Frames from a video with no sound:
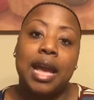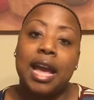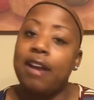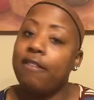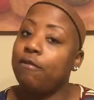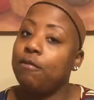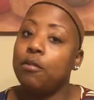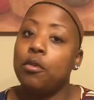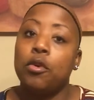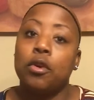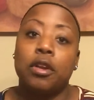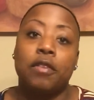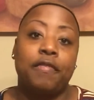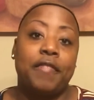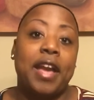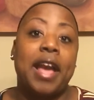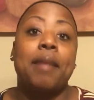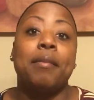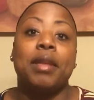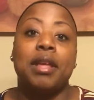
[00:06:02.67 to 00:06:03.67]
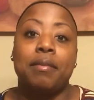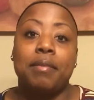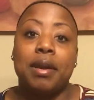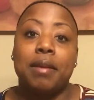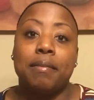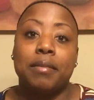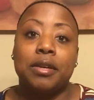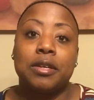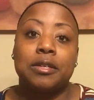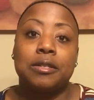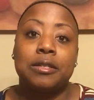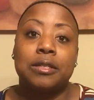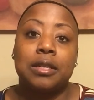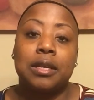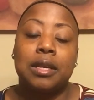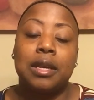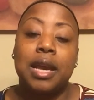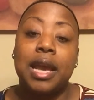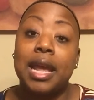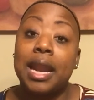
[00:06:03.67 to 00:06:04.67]
have more family members.
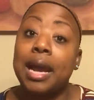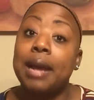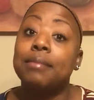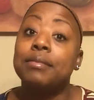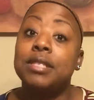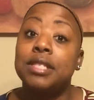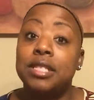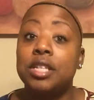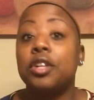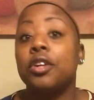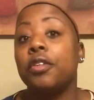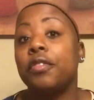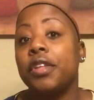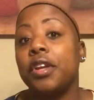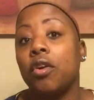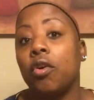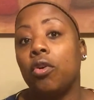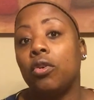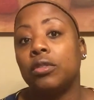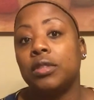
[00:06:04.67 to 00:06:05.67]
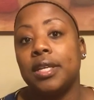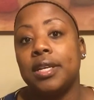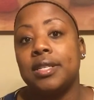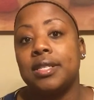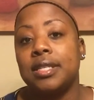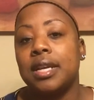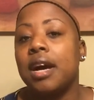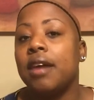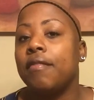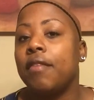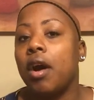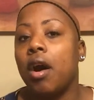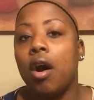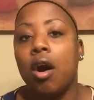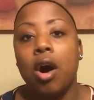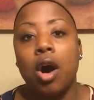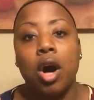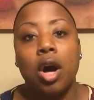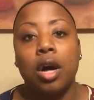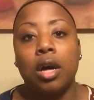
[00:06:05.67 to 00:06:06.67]
And I'm still the oldest of
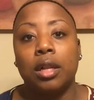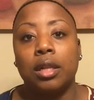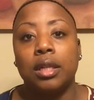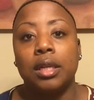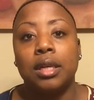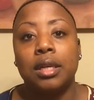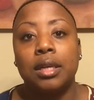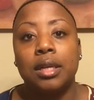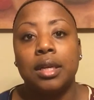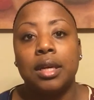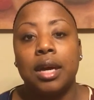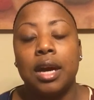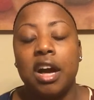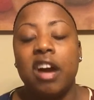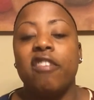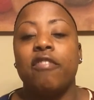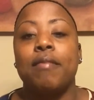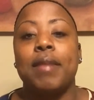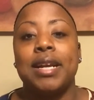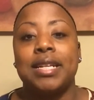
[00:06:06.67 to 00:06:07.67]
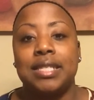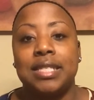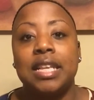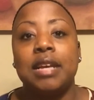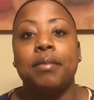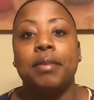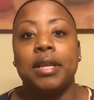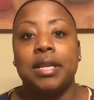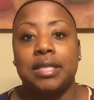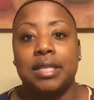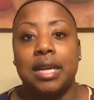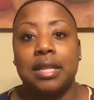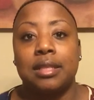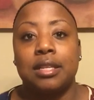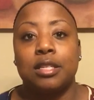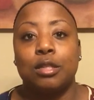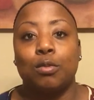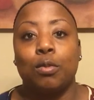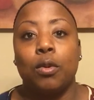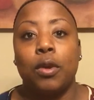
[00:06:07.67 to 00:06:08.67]
all of my siblings at
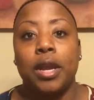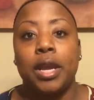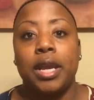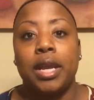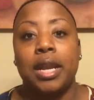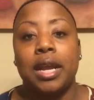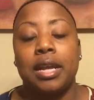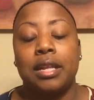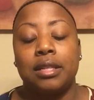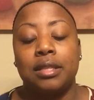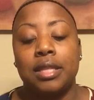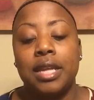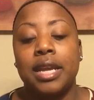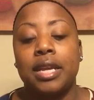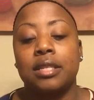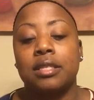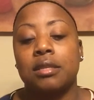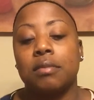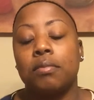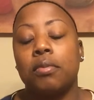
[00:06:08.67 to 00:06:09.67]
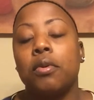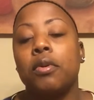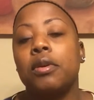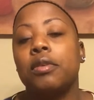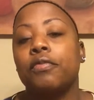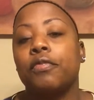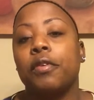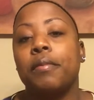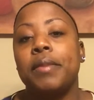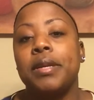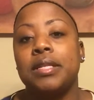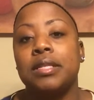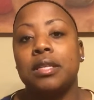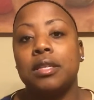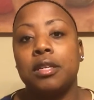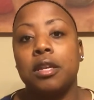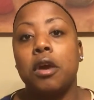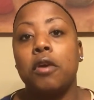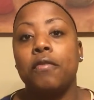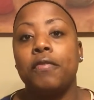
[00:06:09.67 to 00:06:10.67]
this point. And I think it's important for me to
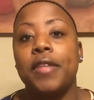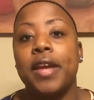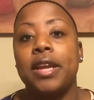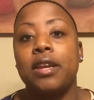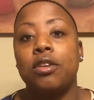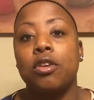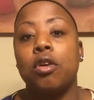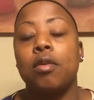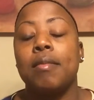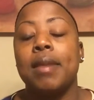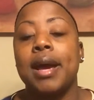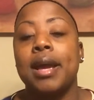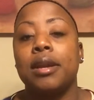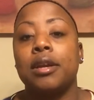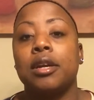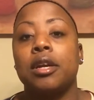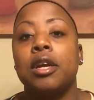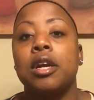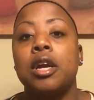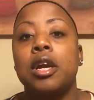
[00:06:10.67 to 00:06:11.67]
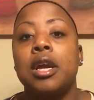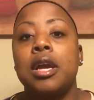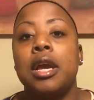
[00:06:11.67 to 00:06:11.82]
note that no matter